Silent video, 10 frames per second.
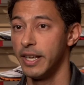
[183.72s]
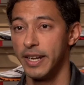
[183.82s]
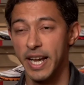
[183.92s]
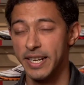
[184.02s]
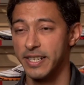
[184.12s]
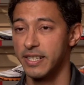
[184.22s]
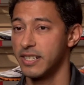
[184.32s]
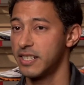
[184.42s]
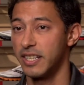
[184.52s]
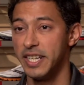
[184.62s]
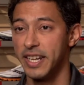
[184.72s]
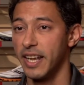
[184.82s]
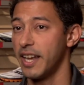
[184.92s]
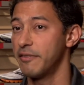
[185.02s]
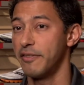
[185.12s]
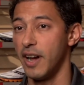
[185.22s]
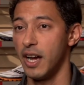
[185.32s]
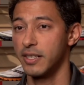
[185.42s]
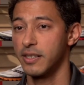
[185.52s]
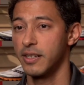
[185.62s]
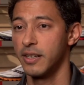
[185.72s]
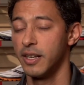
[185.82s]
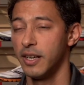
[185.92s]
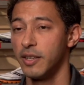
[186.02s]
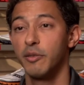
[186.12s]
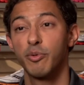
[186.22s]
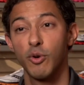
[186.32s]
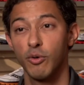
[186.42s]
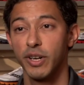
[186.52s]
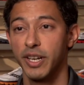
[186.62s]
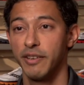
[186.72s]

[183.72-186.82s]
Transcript: Nice, sleek, and fast. The ProGrid